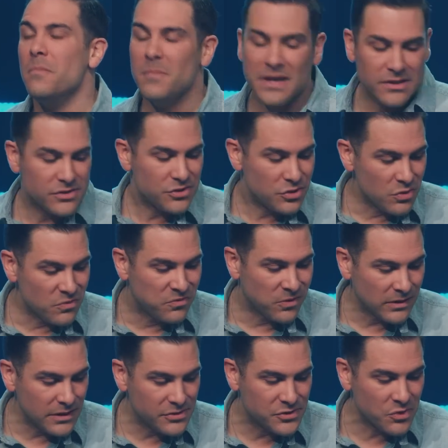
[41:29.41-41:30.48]
means to
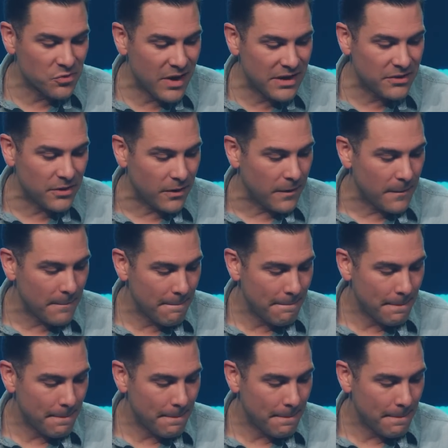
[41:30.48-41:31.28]
fully surrender